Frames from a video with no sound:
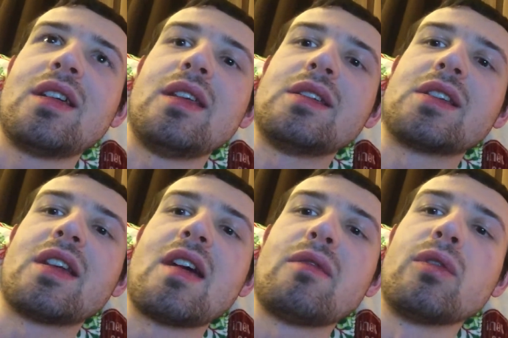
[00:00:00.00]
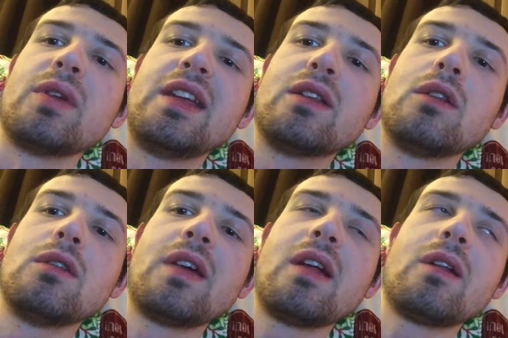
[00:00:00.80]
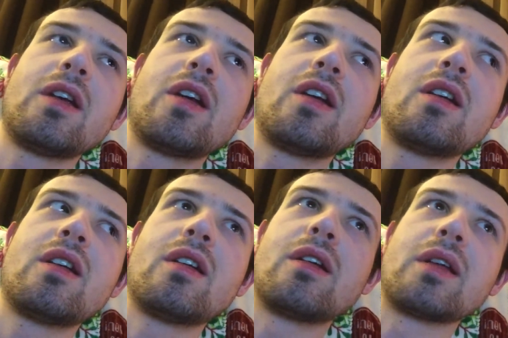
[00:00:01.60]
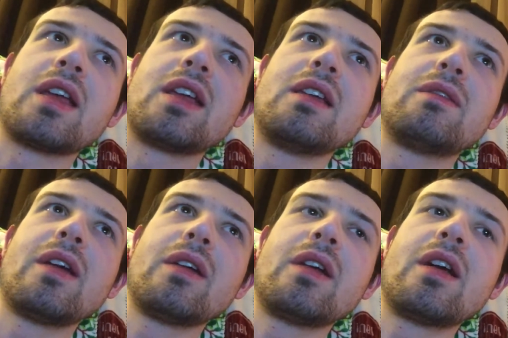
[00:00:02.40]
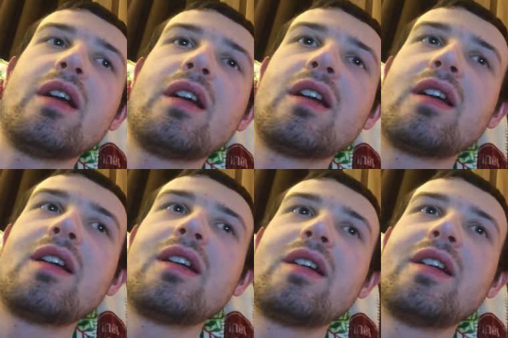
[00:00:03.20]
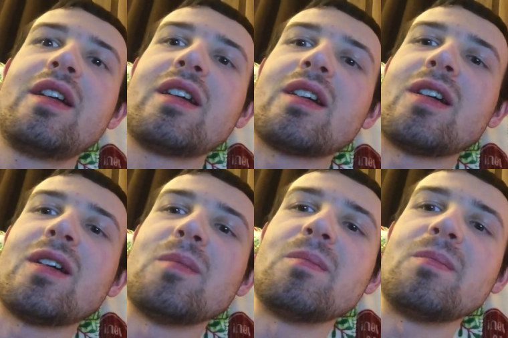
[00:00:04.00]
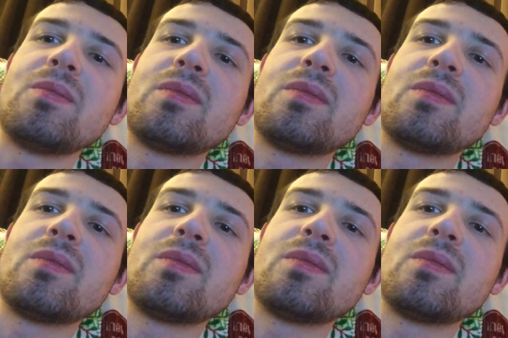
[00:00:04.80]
he's gonna have renal failure or kidney failure. Um,